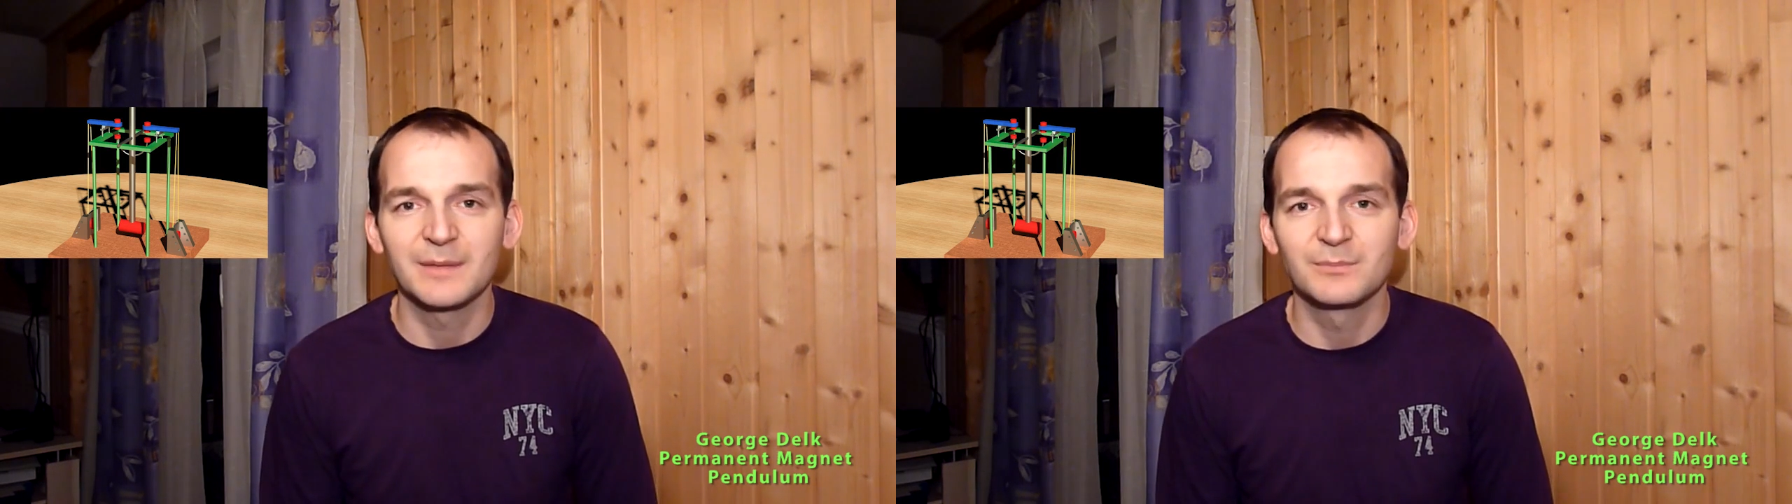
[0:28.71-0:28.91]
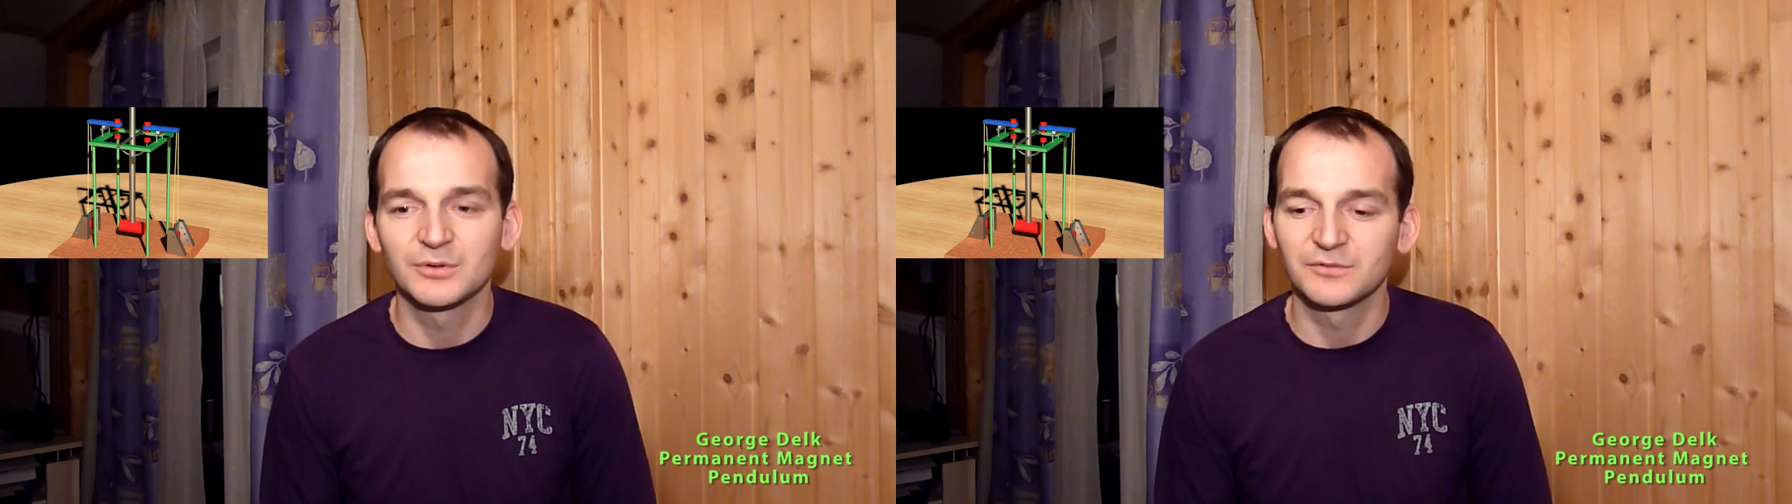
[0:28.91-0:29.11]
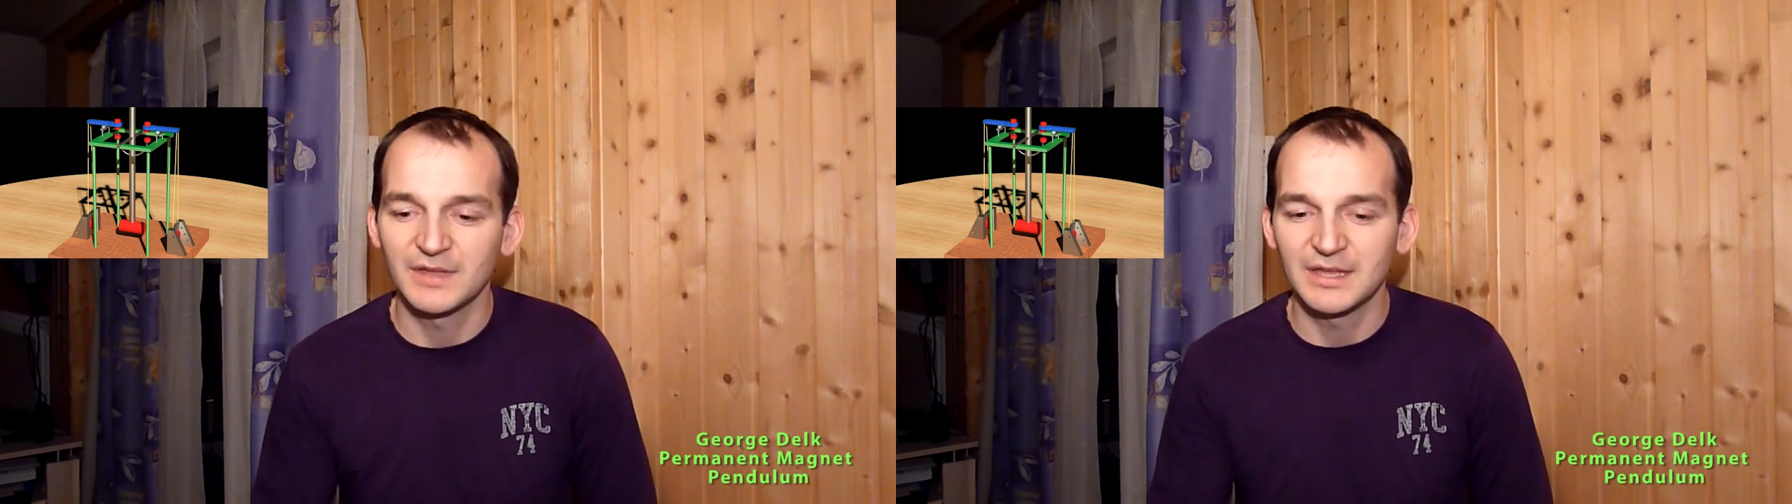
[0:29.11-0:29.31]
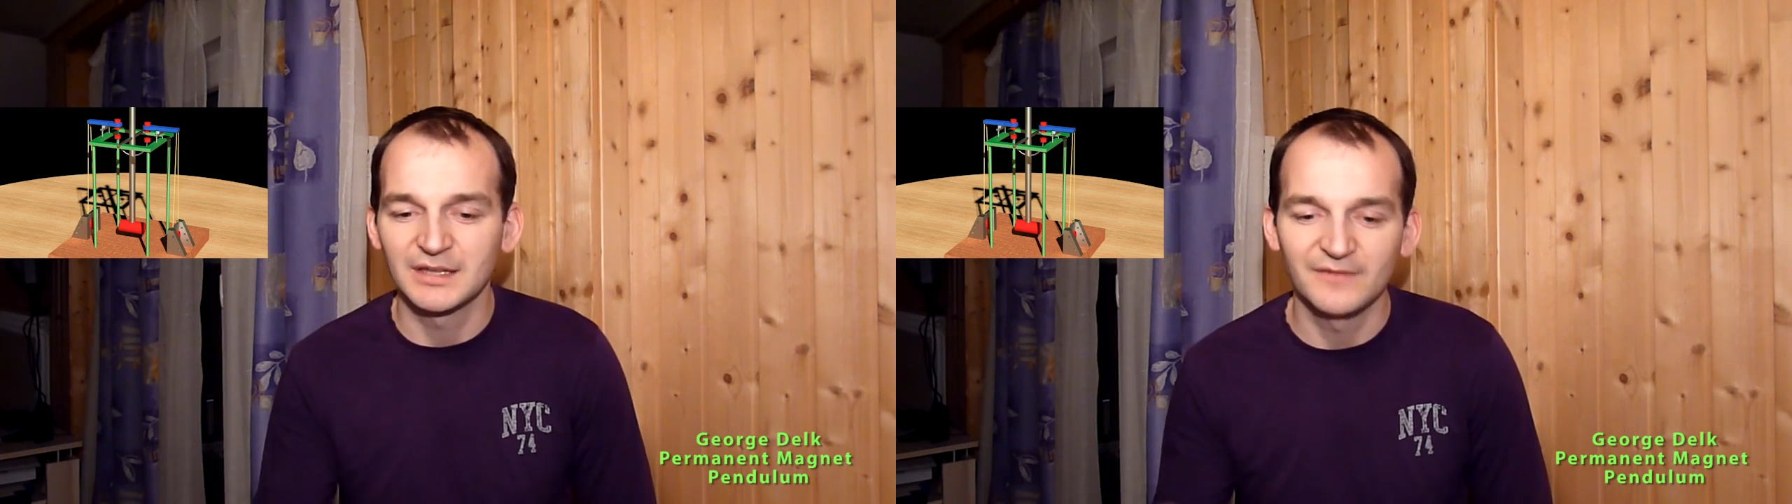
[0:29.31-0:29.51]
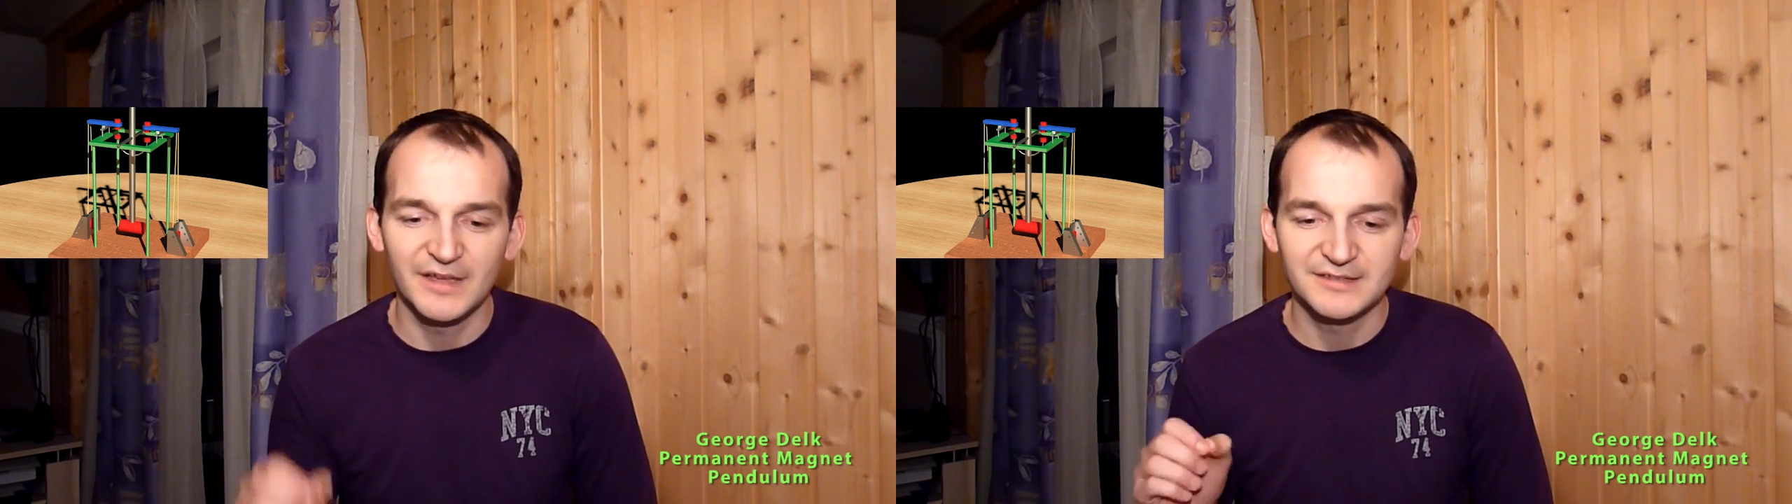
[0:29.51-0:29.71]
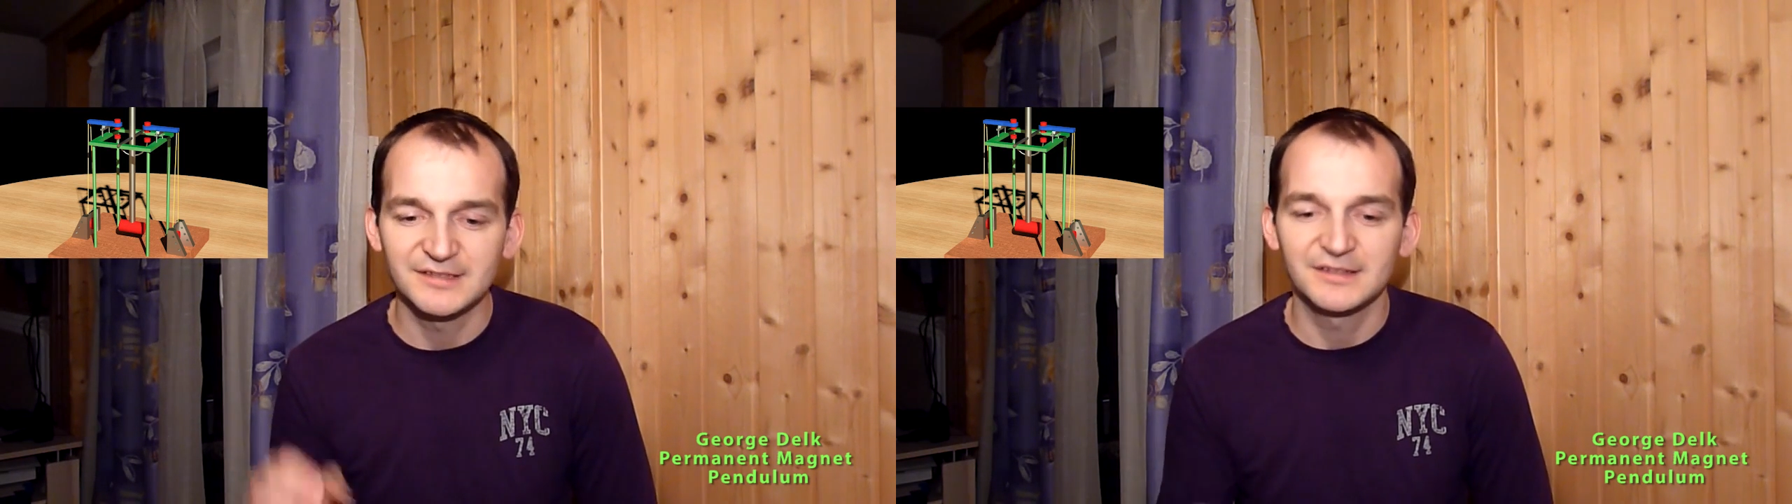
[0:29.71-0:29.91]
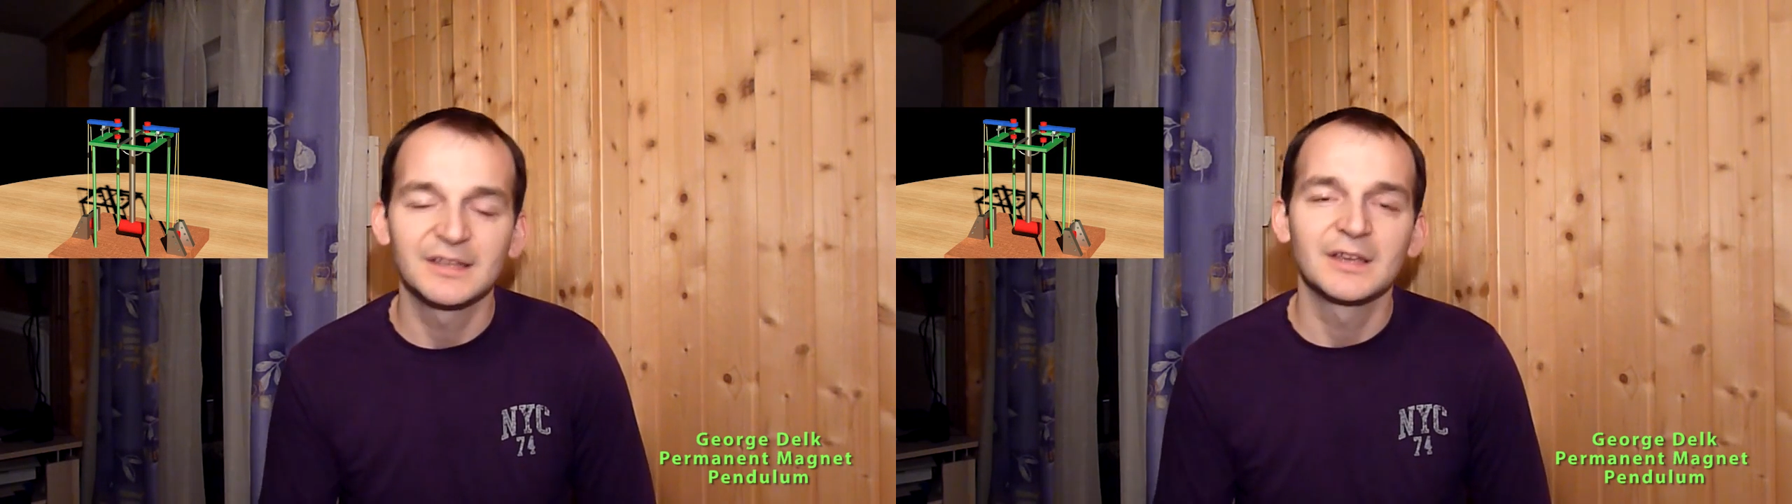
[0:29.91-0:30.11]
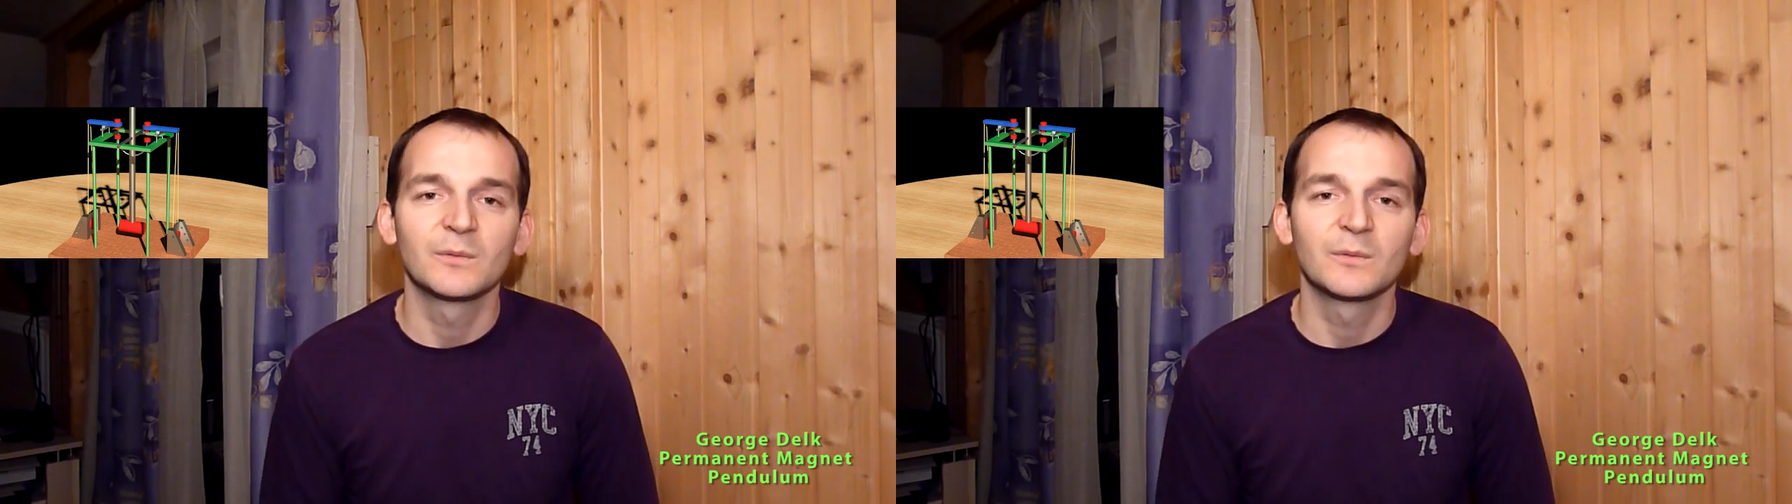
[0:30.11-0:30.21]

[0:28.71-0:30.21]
input we invested